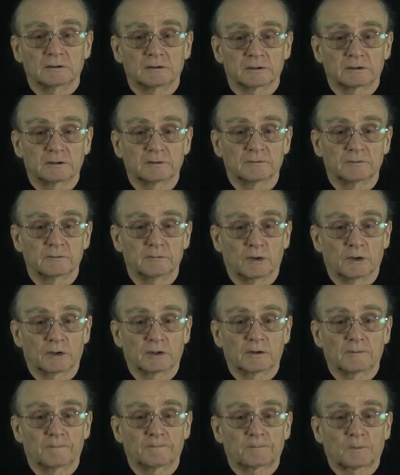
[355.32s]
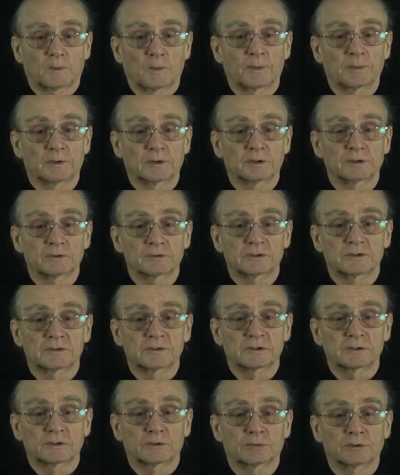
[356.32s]
given model. We will use
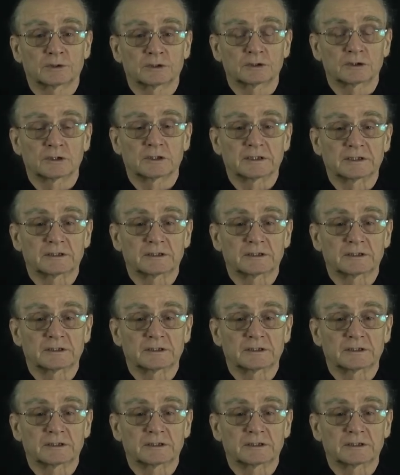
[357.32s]
this equation